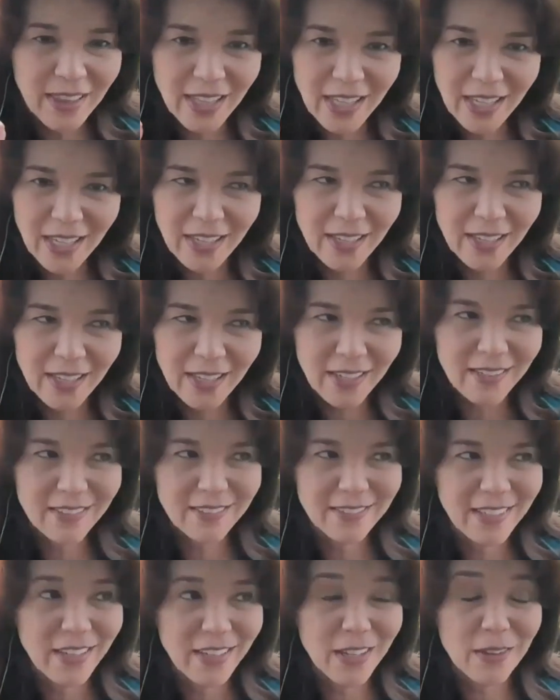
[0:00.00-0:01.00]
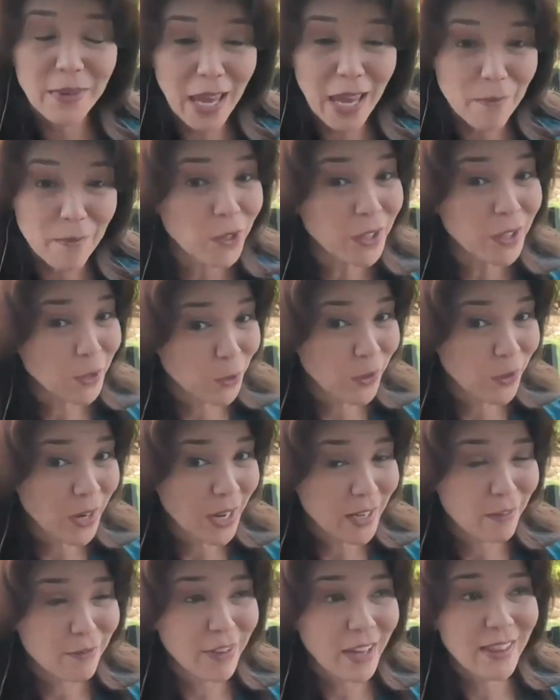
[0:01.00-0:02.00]
it became really
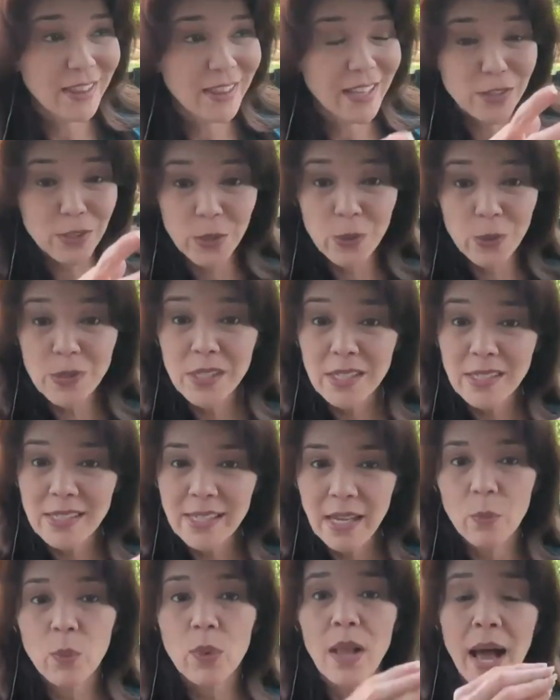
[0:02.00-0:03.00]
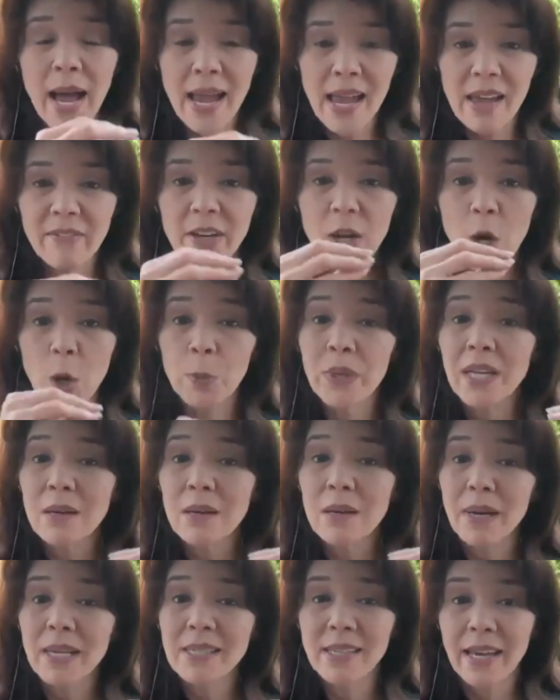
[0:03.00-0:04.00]
creative, and that Susan said, well, I have an
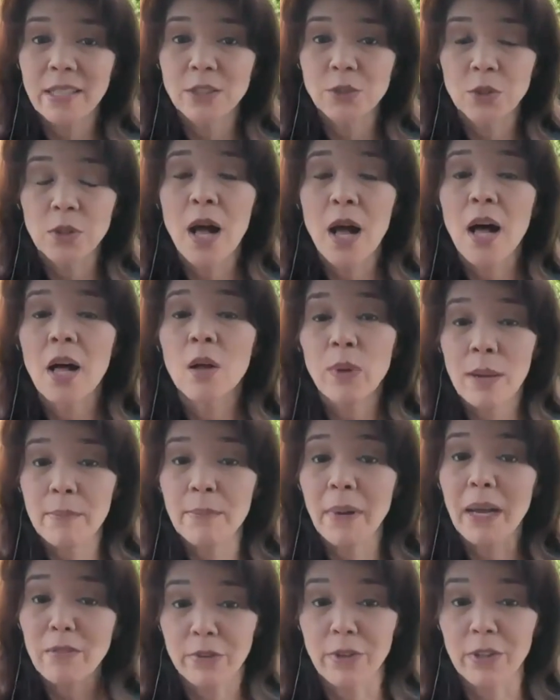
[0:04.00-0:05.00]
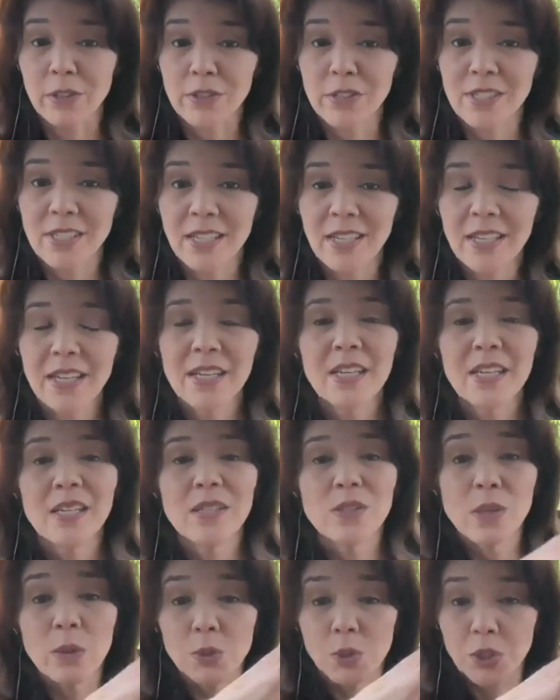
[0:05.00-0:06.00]
opening in my schedule. I'll write mine first.
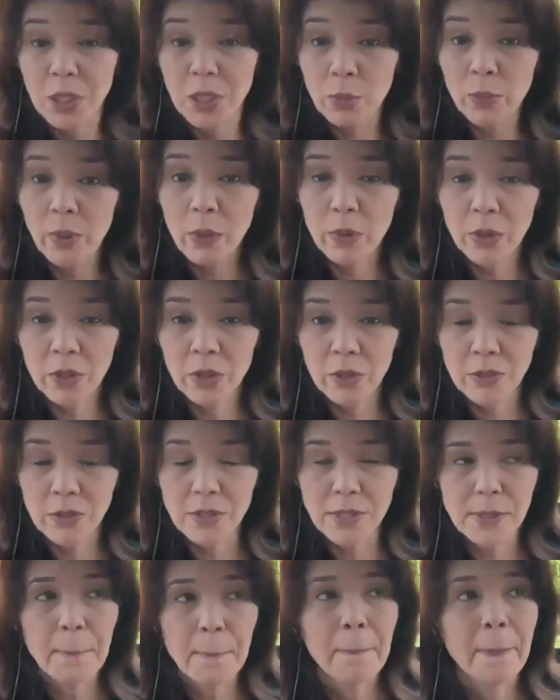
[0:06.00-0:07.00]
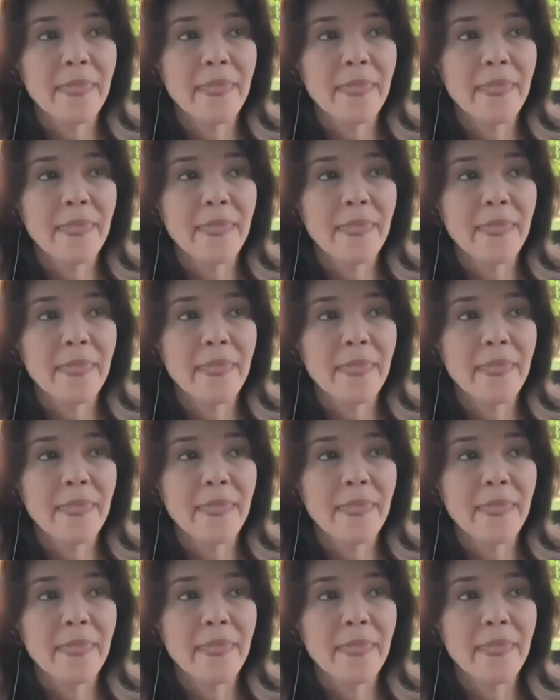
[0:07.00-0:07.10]
So she wrote hers.